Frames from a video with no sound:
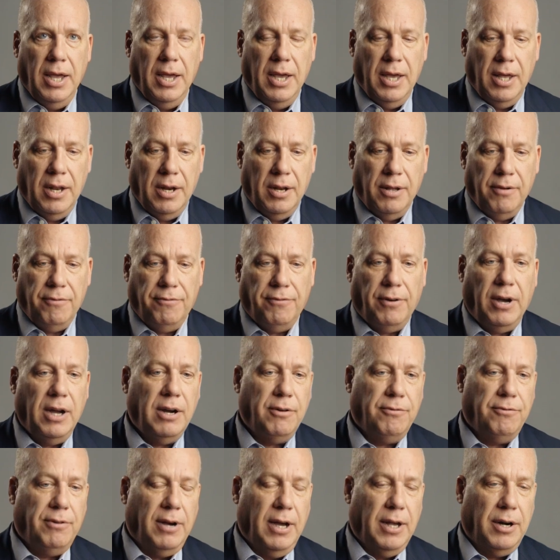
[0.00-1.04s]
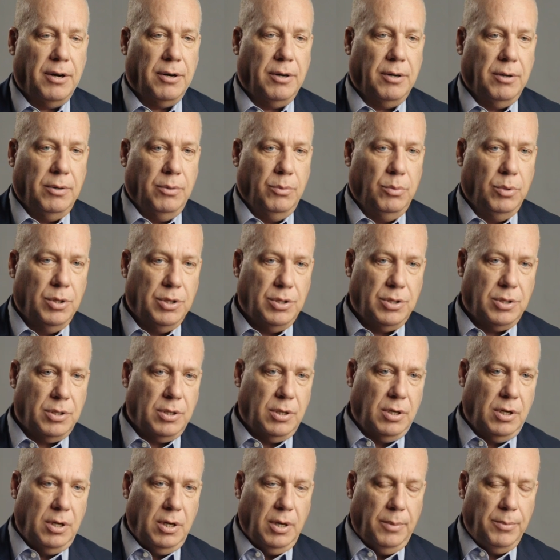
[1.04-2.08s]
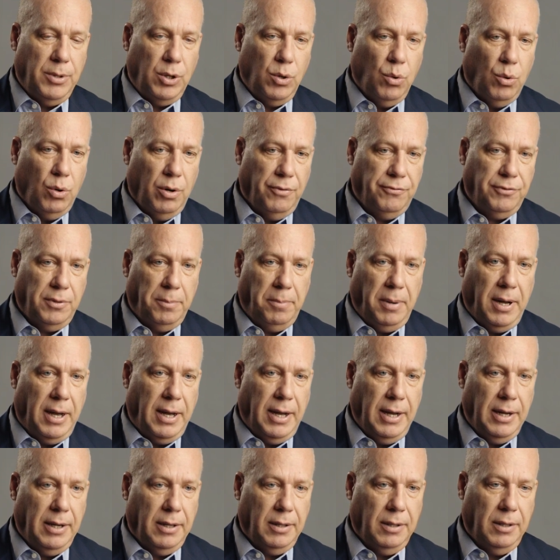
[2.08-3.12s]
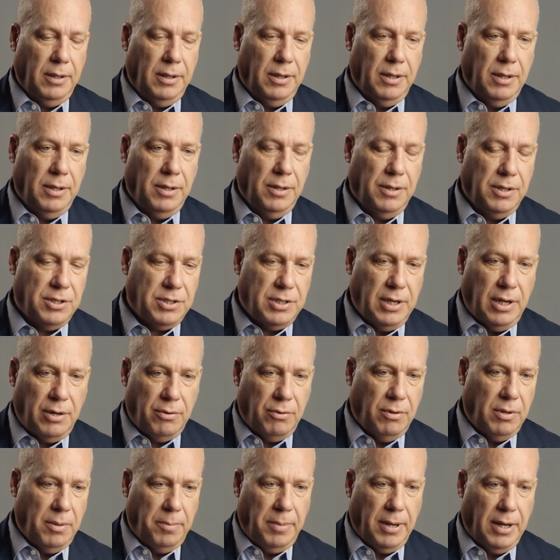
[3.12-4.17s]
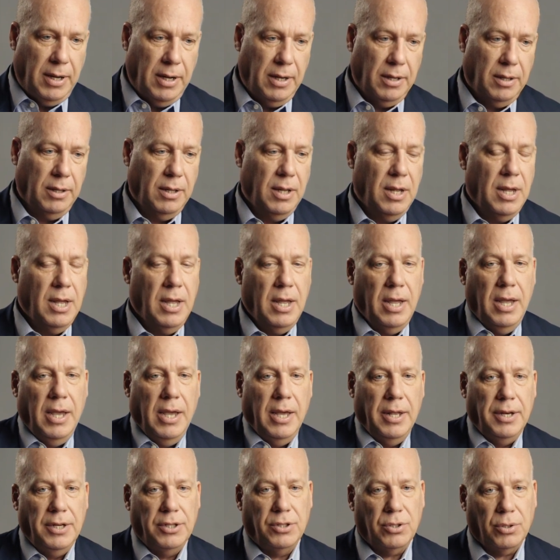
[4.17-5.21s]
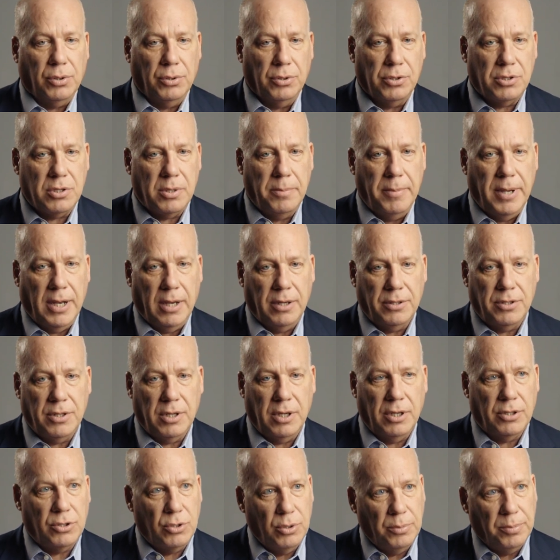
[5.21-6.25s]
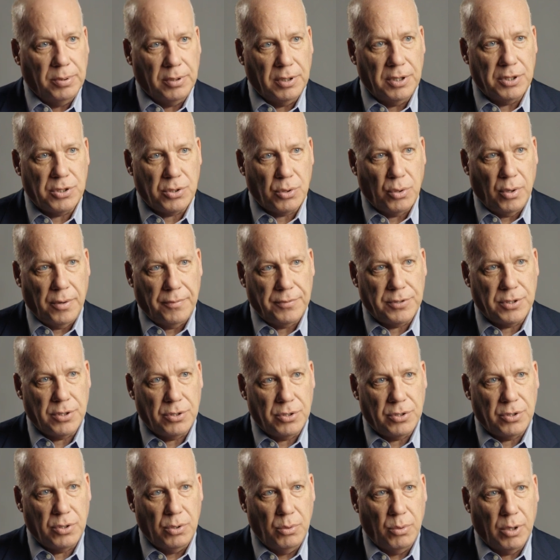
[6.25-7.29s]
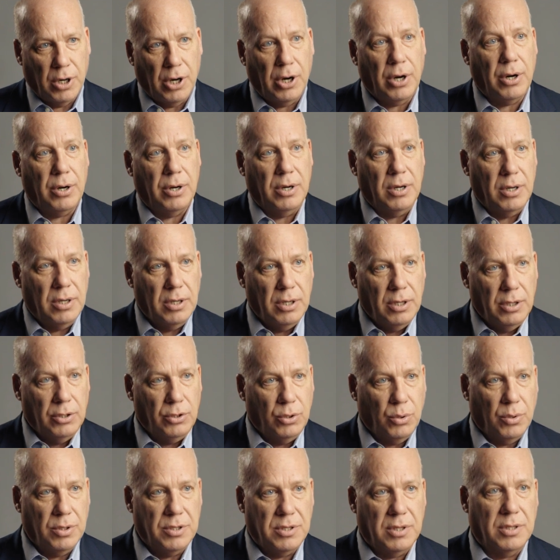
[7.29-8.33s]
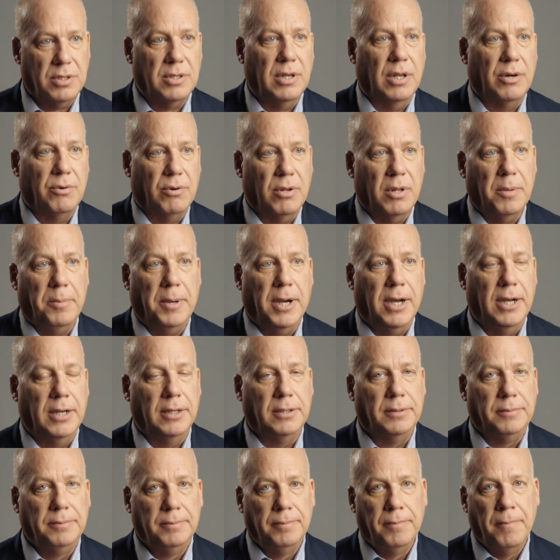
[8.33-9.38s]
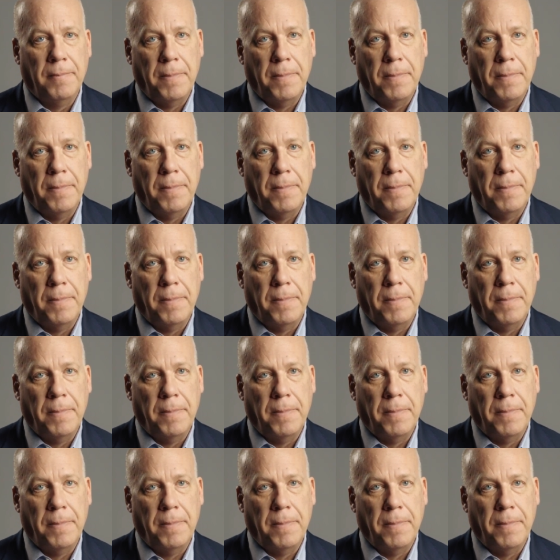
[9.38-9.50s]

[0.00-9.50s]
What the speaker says: And a firefighter was coming off the pile, the center of the pile, and he told us about two police officers who were hurt towards the center of the pile.